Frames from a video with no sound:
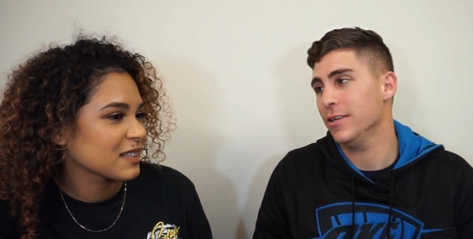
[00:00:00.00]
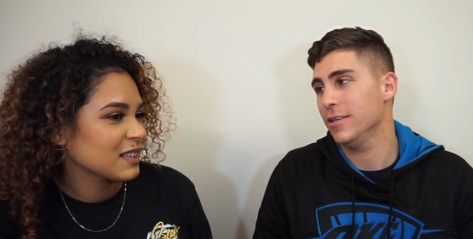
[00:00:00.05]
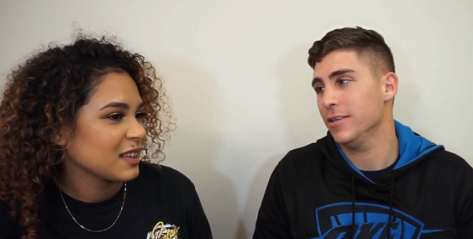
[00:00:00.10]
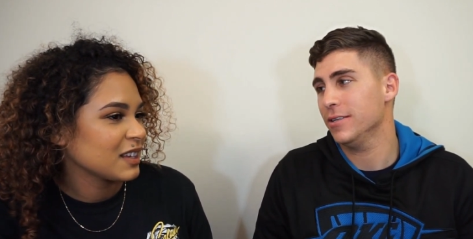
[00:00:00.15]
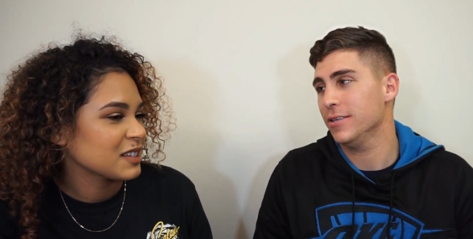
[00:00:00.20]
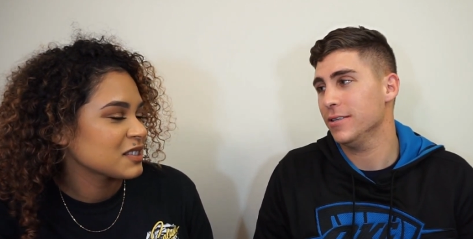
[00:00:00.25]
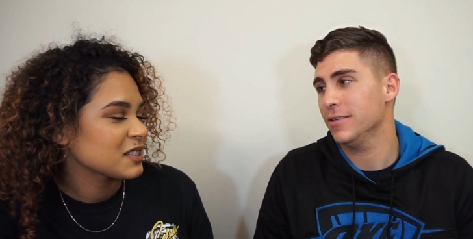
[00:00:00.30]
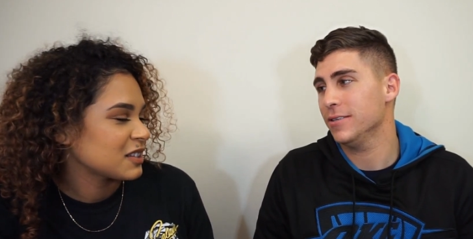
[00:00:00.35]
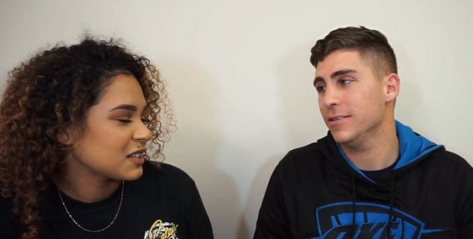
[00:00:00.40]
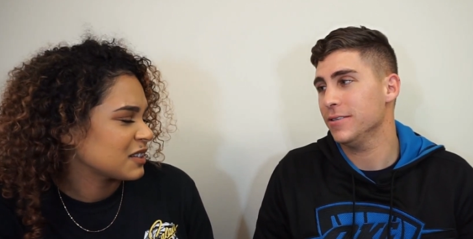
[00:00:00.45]
Speaker 1: I
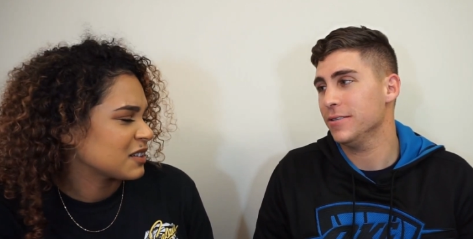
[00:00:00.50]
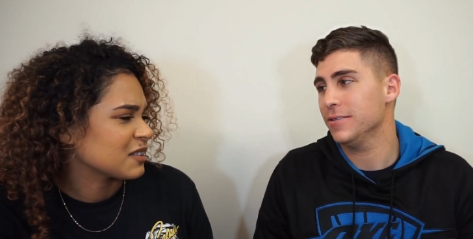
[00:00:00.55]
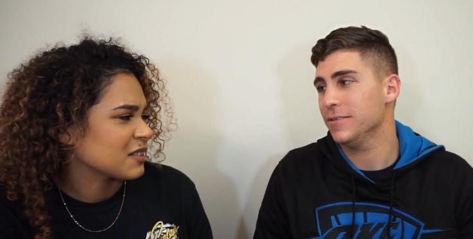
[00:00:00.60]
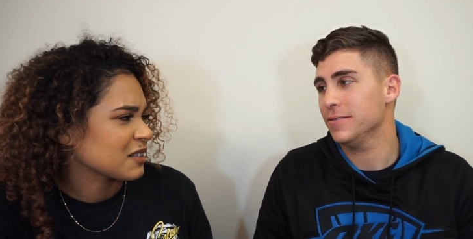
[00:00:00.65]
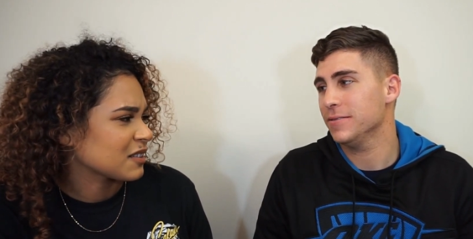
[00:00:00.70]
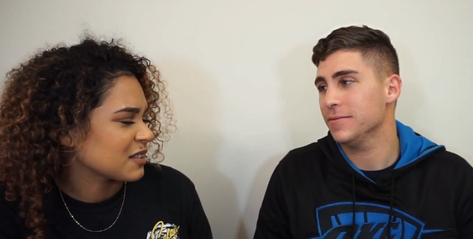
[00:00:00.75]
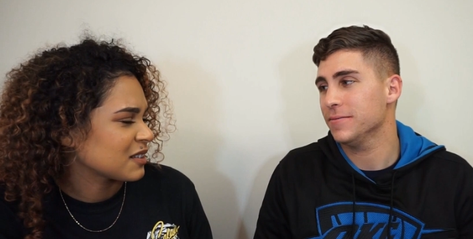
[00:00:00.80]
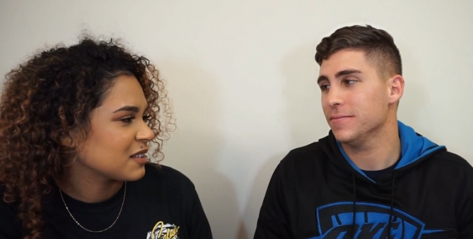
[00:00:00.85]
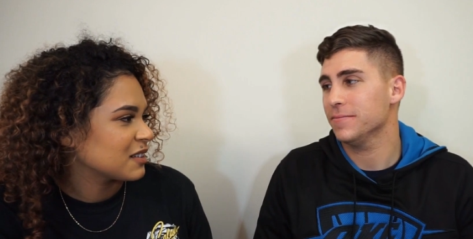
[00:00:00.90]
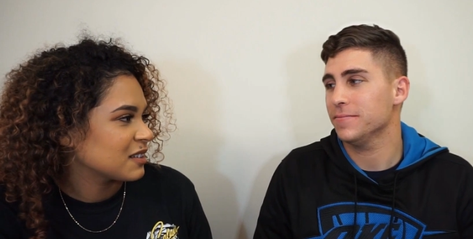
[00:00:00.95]
said E R.
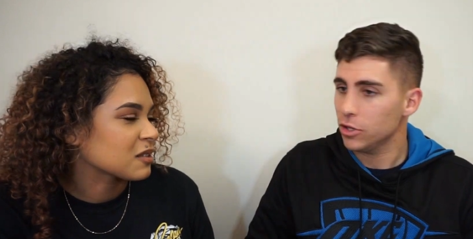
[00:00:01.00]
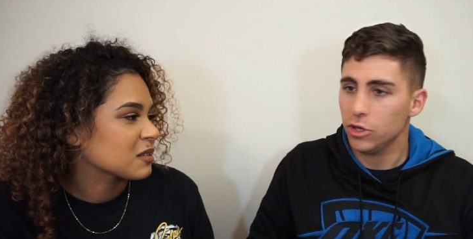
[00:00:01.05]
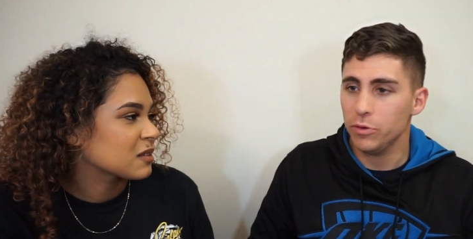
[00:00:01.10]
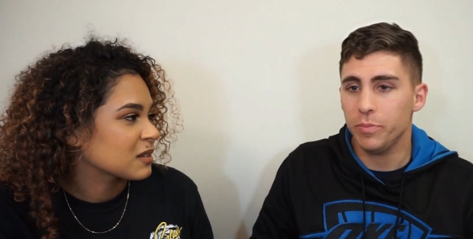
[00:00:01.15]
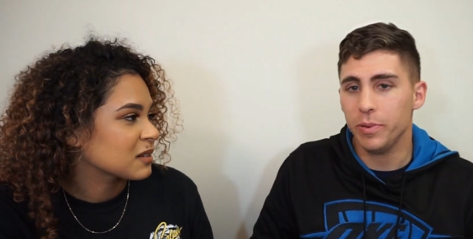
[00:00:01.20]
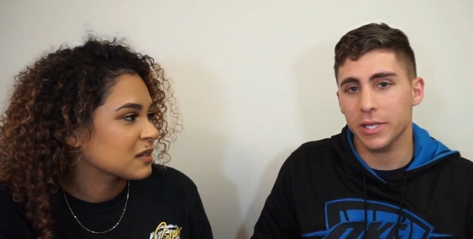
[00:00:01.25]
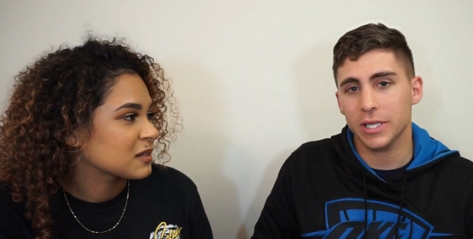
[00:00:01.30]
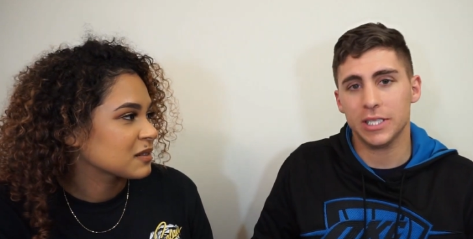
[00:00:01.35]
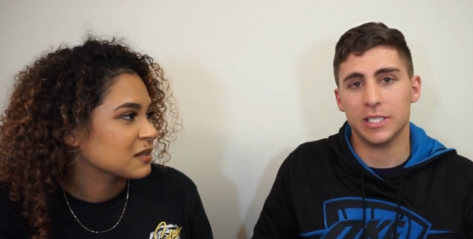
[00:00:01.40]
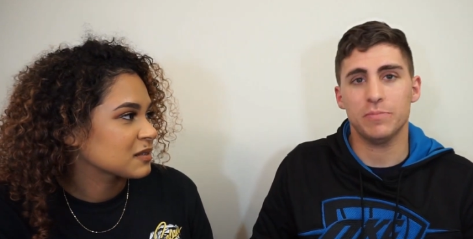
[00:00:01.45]
You could
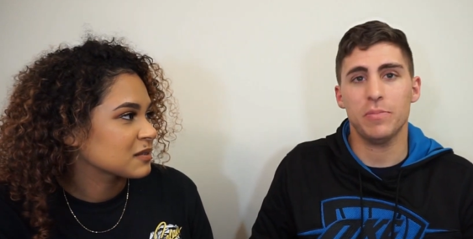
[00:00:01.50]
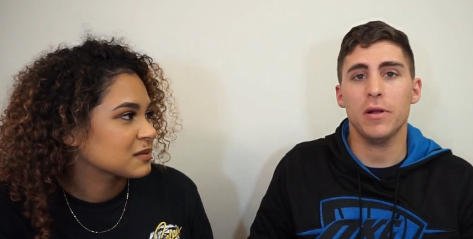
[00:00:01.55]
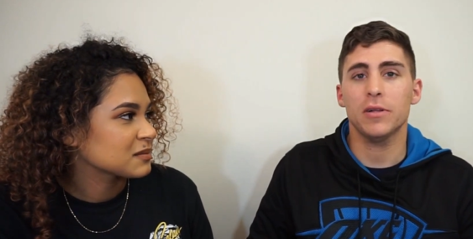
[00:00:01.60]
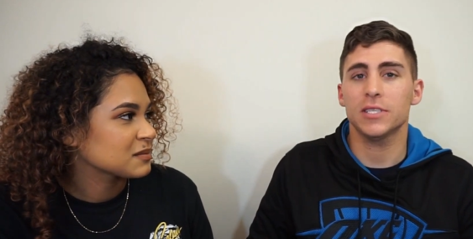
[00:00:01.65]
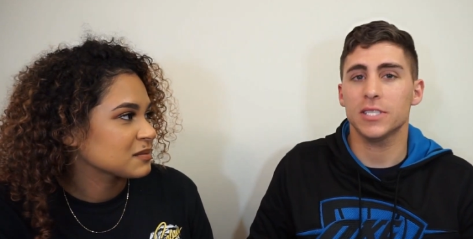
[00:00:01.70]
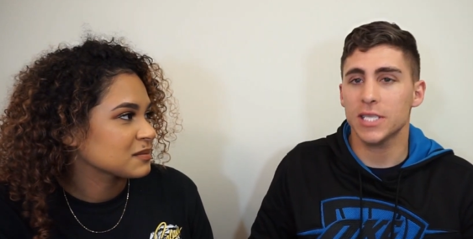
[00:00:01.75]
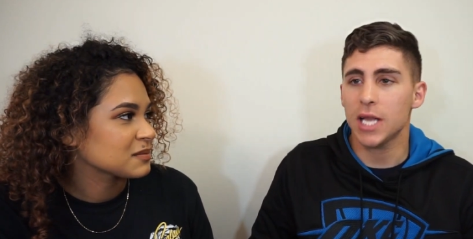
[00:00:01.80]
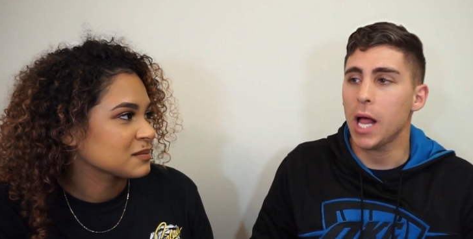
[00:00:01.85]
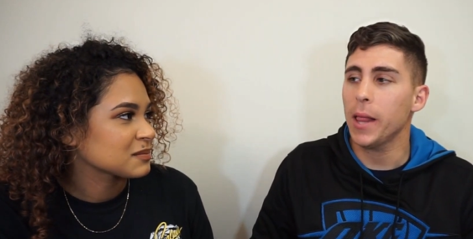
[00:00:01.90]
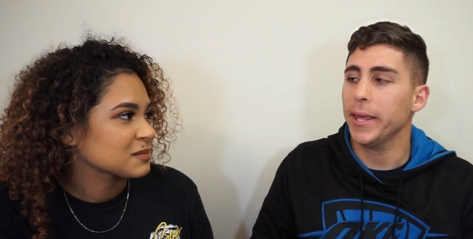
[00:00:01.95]
spell
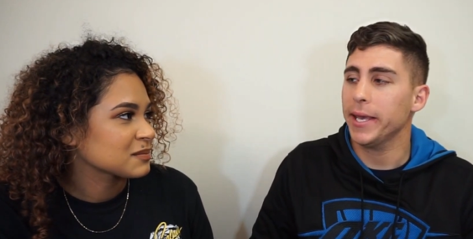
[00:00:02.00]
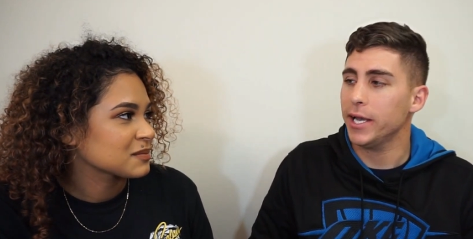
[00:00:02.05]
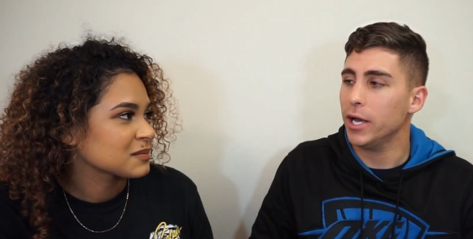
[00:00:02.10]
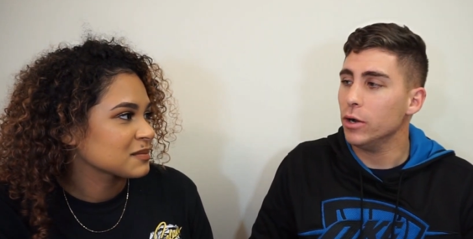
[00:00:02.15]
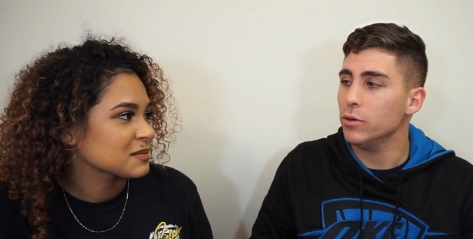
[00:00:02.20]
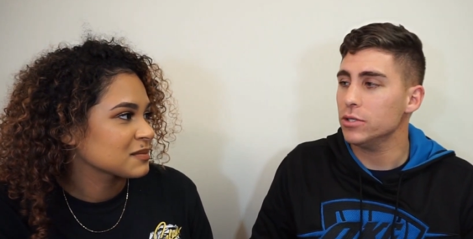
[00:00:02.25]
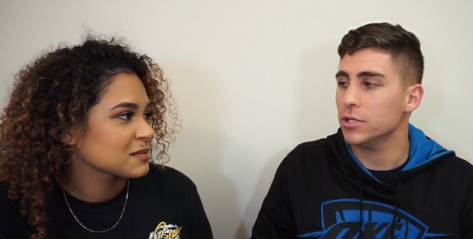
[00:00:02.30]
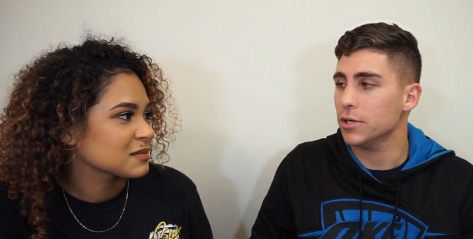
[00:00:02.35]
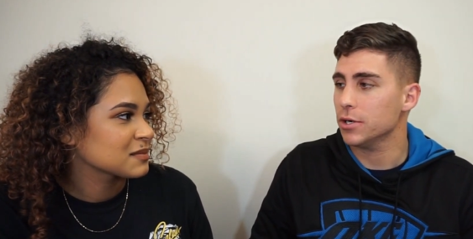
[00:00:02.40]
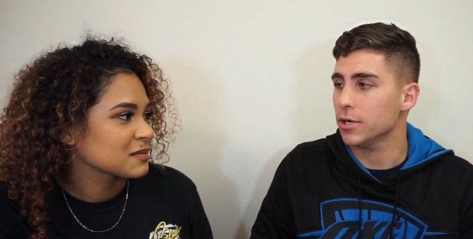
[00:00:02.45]

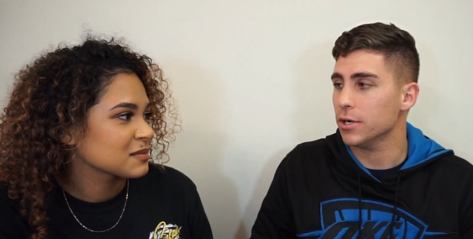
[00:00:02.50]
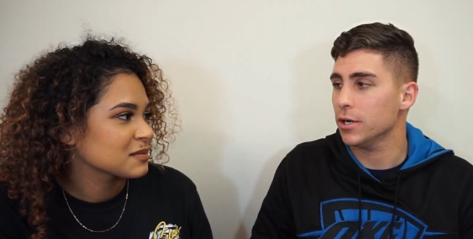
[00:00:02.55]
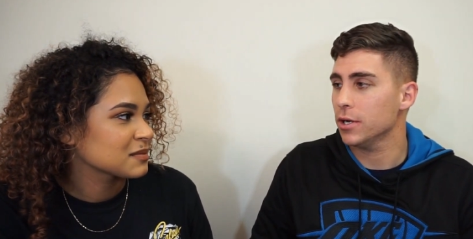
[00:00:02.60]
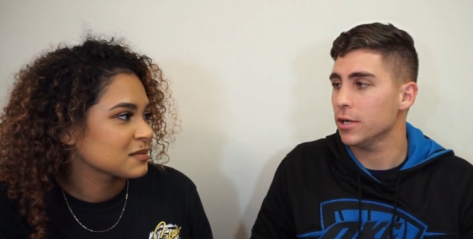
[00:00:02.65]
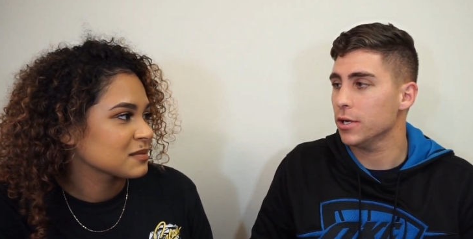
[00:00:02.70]
Ghoster.